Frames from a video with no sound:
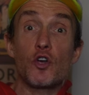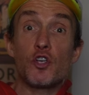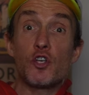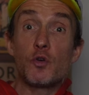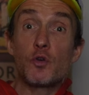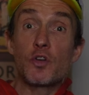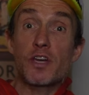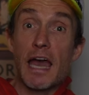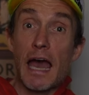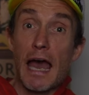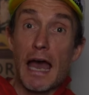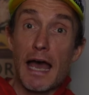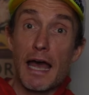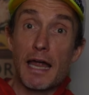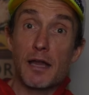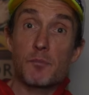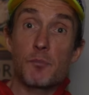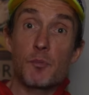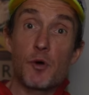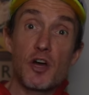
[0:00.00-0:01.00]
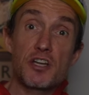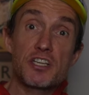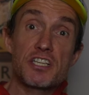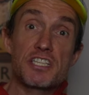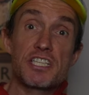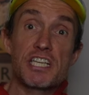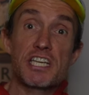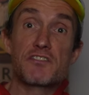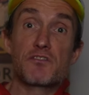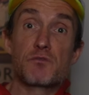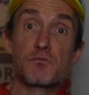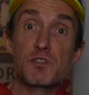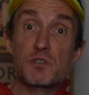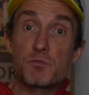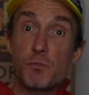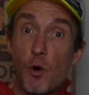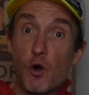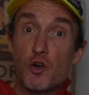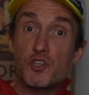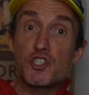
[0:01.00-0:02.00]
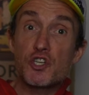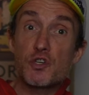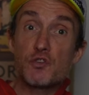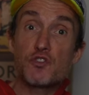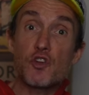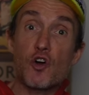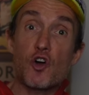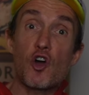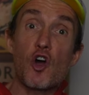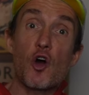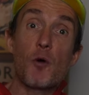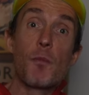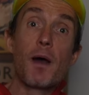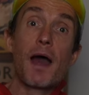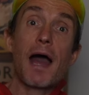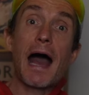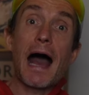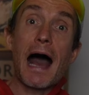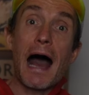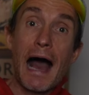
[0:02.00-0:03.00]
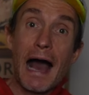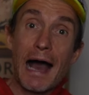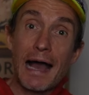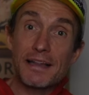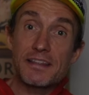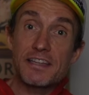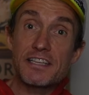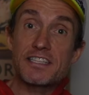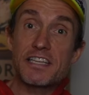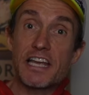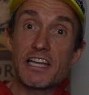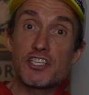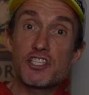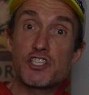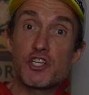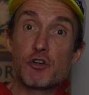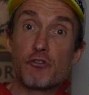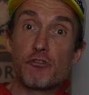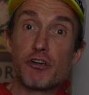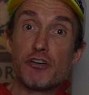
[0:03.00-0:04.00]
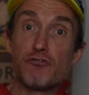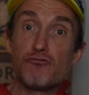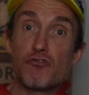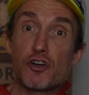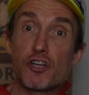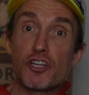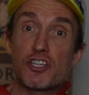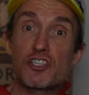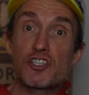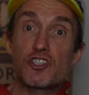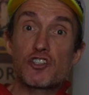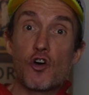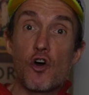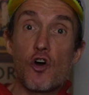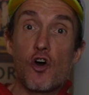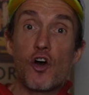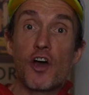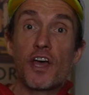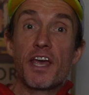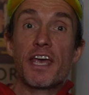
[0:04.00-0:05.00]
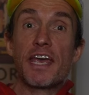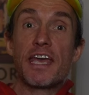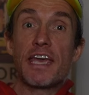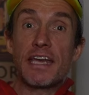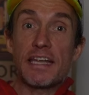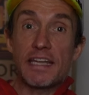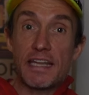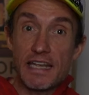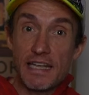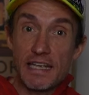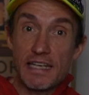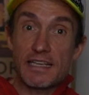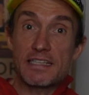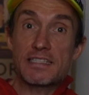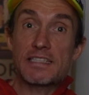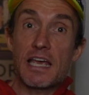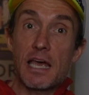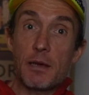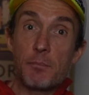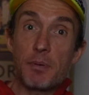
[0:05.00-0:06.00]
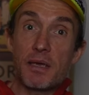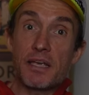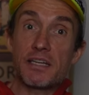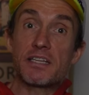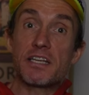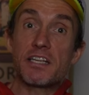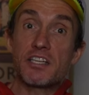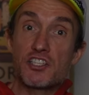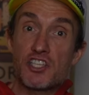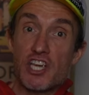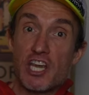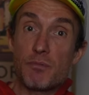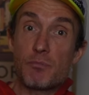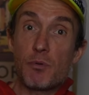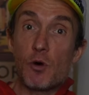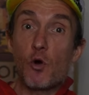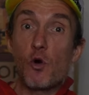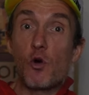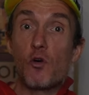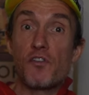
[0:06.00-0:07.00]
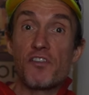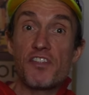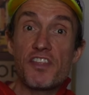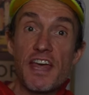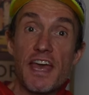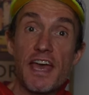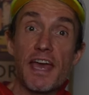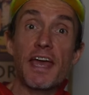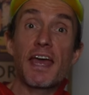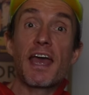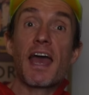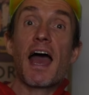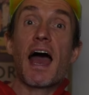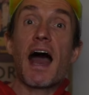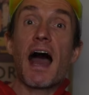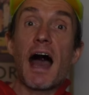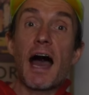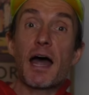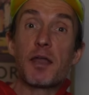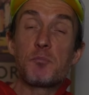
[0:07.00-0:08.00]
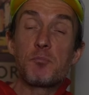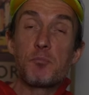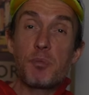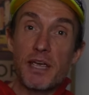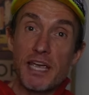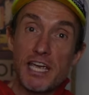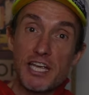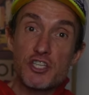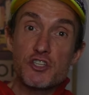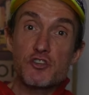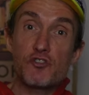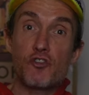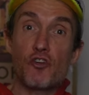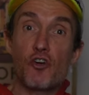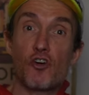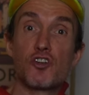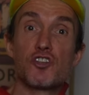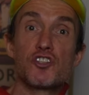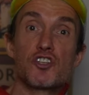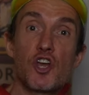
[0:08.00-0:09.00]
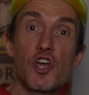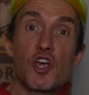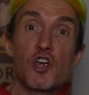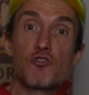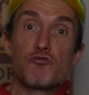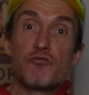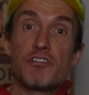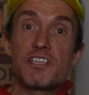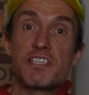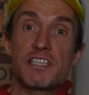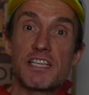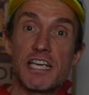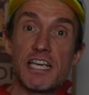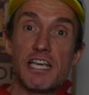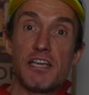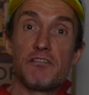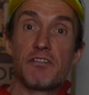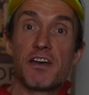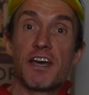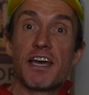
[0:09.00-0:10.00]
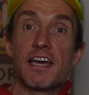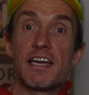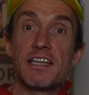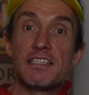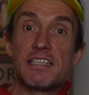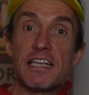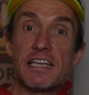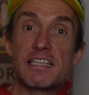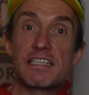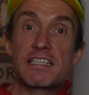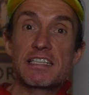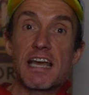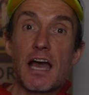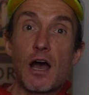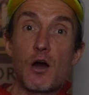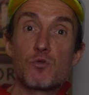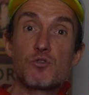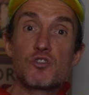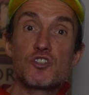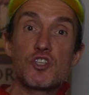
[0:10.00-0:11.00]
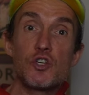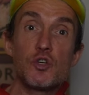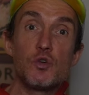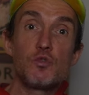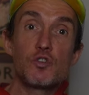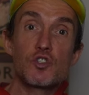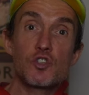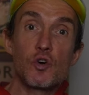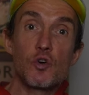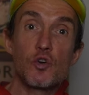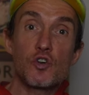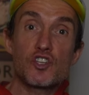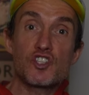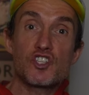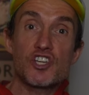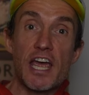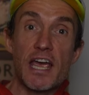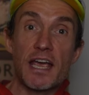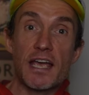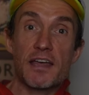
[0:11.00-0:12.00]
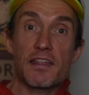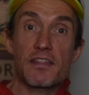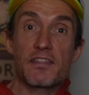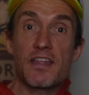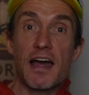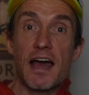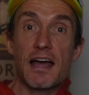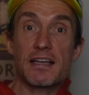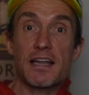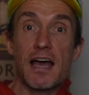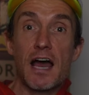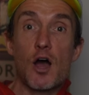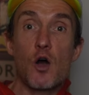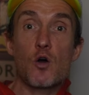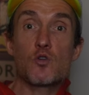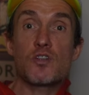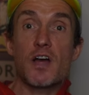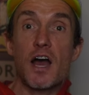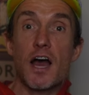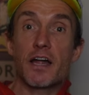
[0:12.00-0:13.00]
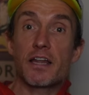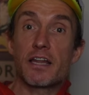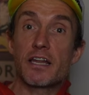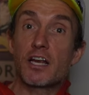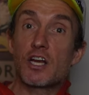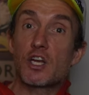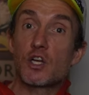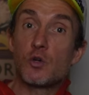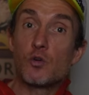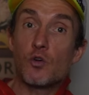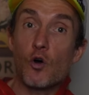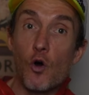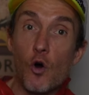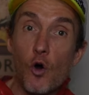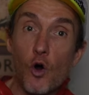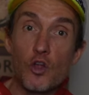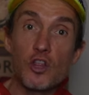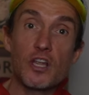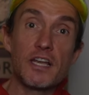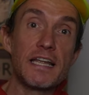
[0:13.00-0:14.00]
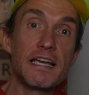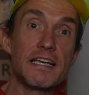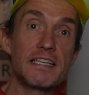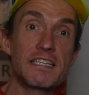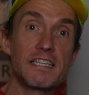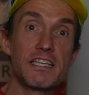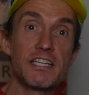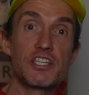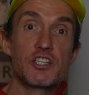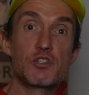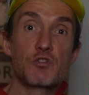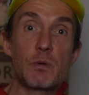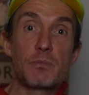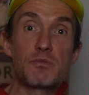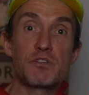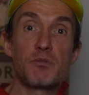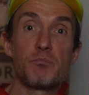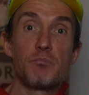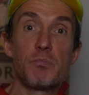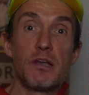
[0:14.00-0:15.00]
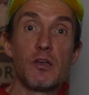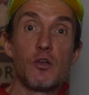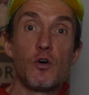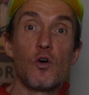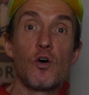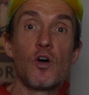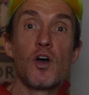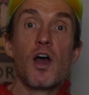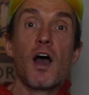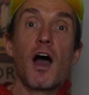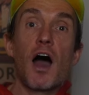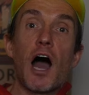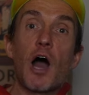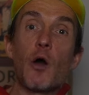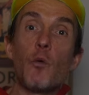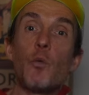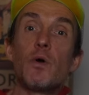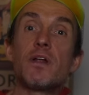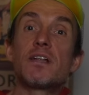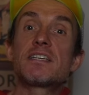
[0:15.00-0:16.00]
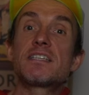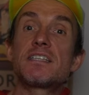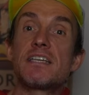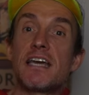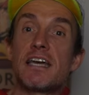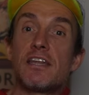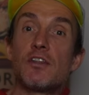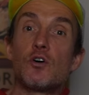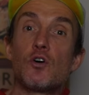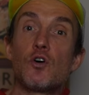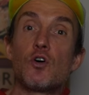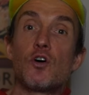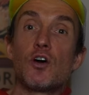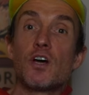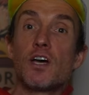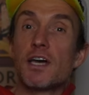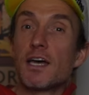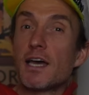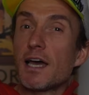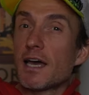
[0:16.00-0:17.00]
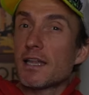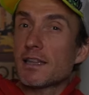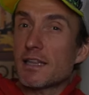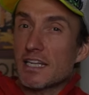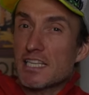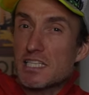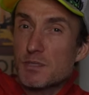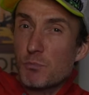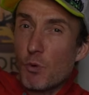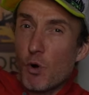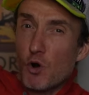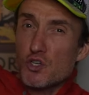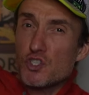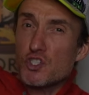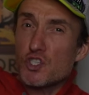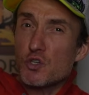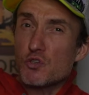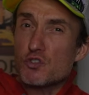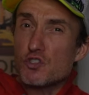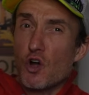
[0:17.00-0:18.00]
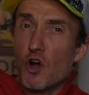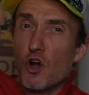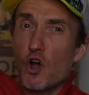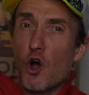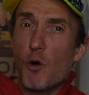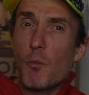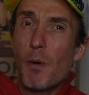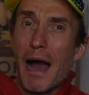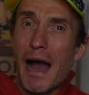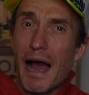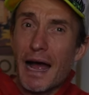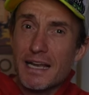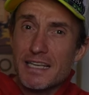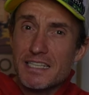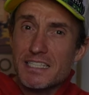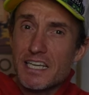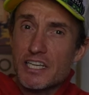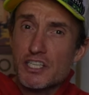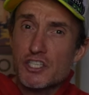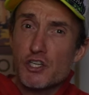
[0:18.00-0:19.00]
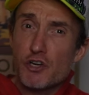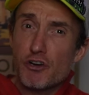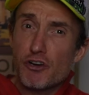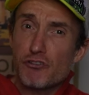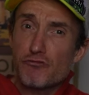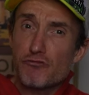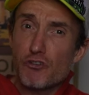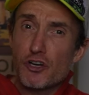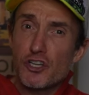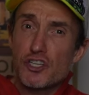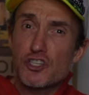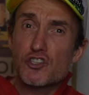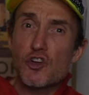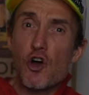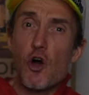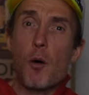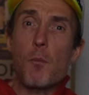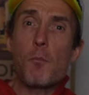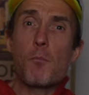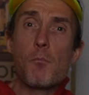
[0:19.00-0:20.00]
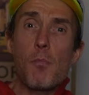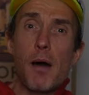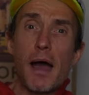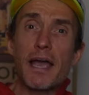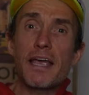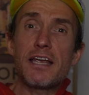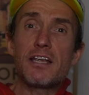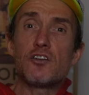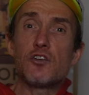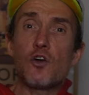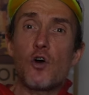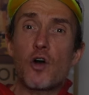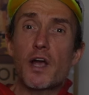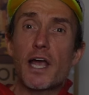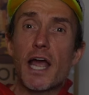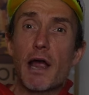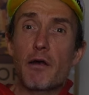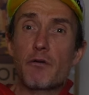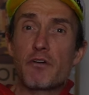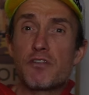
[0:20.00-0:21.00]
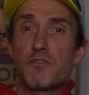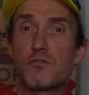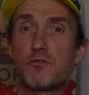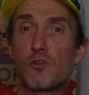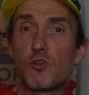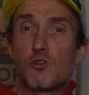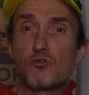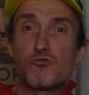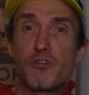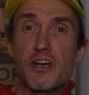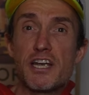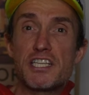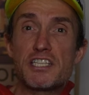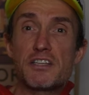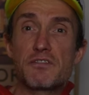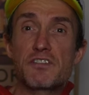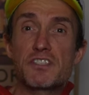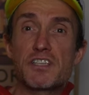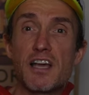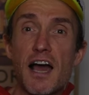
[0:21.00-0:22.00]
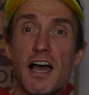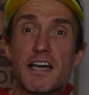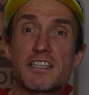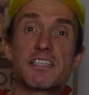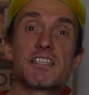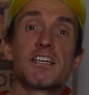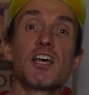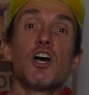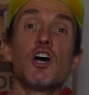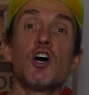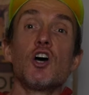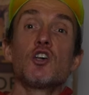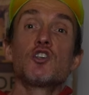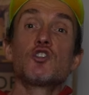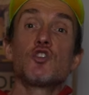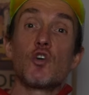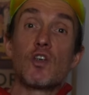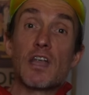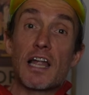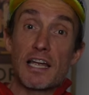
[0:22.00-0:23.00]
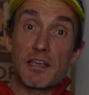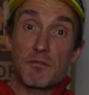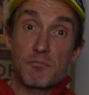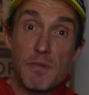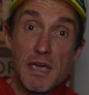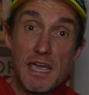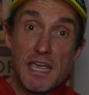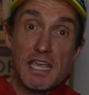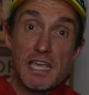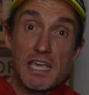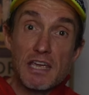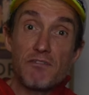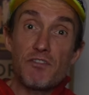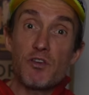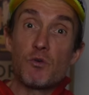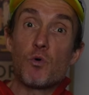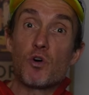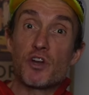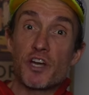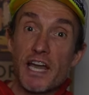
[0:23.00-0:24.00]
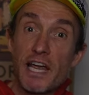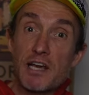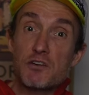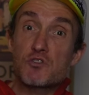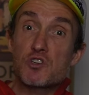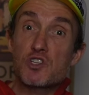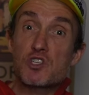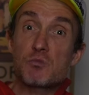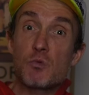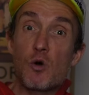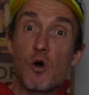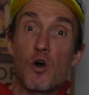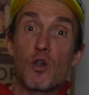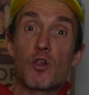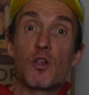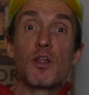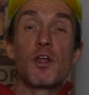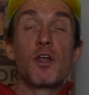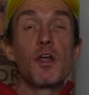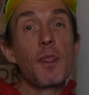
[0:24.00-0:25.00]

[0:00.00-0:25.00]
you can purchase this from sportshoes.com and the Centurion Running Store. It is a bit cheaper over there, and Patreons receive discount too, so check that out. I'll include all the links in the description below. I will say though, that sportshoes.com and Centurion Running Store might not carry the full range of sizes, so like me, if you want an extra small,